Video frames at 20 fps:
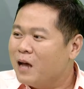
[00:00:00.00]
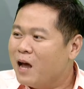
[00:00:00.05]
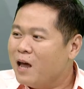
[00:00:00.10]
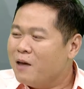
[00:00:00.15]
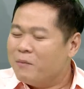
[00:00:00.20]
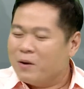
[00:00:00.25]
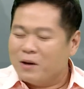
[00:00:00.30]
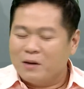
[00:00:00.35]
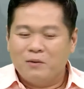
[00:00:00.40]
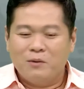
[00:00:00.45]

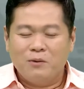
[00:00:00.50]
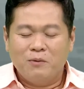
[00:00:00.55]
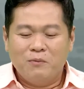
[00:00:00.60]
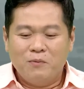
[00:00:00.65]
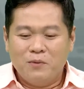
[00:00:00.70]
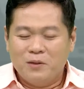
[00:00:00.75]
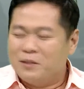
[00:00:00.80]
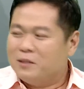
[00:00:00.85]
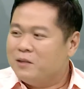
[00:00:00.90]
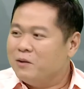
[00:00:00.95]
side, but
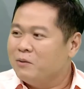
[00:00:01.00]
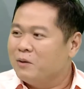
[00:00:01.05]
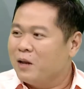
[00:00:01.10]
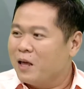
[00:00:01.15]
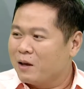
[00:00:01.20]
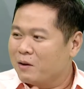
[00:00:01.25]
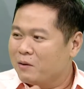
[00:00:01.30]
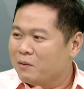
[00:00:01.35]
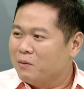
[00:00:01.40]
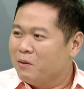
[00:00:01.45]
we still
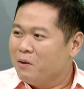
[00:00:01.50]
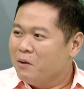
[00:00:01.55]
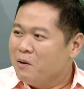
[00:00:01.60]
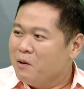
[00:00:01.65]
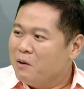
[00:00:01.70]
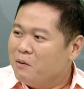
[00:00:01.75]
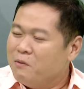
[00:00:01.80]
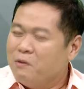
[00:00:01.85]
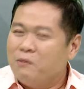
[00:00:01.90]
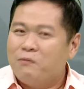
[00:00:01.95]
like,
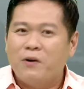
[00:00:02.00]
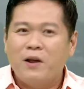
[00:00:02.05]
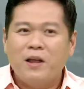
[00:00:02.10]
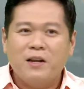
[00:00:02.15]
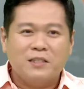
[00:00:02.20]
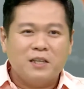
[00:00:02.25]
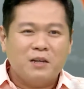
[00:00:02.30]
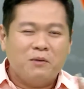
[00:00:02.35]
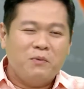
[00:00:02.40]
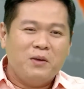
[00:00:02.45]
we're
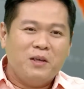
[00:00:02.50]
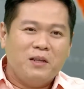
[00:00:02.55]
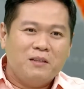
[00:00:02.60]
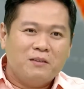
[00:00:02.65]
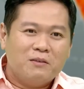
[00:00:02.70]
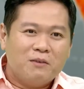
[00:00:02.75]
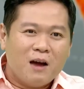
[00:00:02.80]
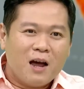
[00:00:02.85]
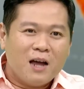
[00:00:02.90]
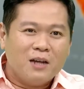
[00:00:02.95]
friends and we
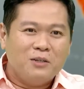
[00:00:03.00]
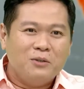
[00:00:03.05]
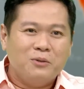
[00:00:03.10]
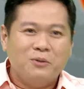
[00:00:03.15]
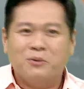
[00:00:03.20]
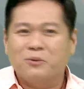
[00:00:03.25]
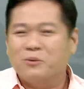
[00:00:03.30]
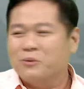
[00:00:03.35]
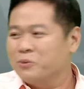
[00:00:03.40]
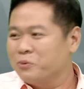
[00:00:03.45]
try
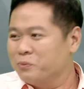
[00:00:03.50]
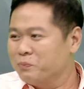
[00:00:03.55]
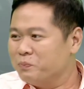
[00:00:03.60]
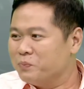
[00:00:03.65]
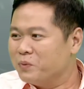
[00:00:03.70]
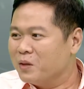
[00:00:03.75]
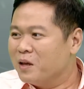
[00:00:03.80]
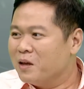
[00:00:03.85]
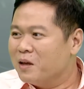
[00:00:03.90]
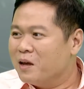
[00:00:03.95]
to
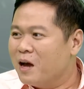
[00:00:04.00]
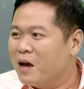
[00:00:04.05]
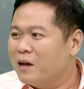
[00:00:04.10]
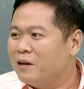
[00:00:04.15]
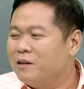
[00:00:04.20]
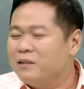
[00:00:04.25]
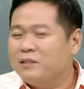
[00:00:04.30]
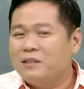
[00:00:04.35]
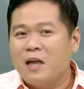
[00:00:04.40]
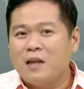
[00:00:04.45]

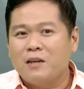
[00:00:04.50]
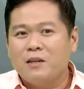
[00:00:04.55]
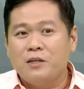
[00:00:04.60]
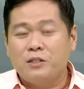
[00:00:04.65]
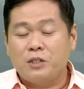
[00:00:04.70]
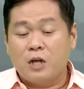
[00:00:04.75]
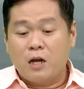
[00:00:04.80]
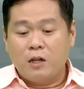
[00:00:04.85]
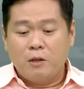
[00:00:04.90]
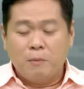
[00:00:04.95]
understand
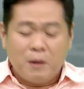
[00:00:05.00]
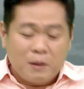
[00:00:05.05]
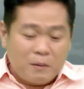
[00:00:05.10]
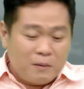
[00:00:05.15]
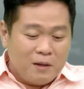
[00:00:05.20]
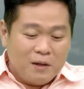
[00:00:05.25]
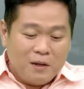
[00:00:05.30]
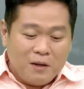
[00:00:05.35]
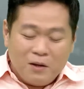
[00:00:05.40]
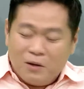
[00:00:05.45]
each other. But
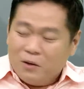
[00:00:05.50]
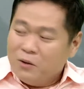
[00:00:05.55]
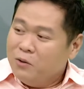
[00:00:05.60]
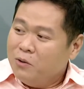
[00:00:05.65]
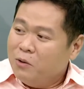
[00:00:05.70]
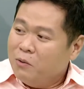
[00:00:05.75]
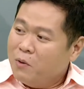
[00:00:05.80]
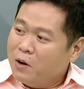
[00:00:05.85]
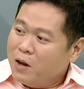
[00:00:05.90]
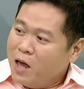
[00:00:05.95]
you
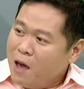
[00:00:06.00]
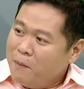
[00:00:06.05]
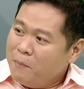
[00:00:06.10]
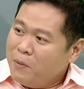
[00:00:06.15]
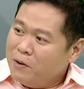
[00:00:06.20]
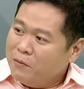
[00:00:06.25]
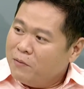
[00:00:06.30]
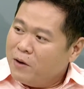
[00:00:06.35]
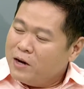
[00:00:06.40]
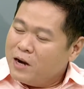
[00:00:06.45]
know what
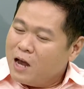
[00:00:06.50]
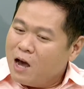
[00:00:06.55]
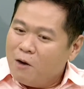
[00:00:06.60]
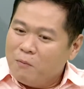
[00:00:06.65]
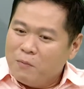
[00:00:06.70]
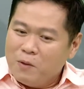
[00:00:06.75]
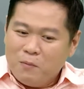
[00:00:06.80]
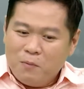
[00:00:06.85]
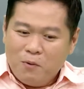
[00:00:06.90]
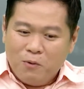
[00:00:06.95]
happened right now,
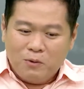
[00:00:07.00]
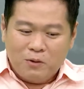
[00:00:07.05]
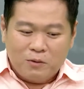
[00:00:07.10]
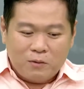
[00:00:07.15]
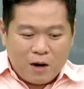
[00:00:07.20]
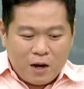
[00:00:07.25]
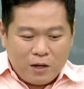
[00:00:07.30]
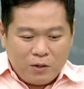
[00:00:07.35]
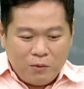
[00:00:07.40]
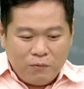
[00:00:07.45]
people
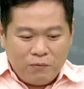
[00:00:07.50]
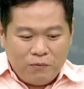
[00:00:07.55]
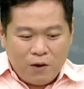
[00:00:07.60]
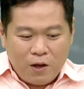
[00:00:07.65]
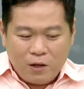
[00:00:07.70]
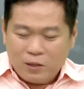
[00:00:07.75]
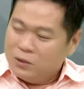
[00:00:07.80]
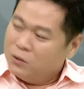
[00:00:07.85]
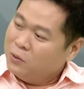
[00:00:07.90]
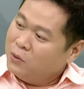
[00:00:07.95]
try to flock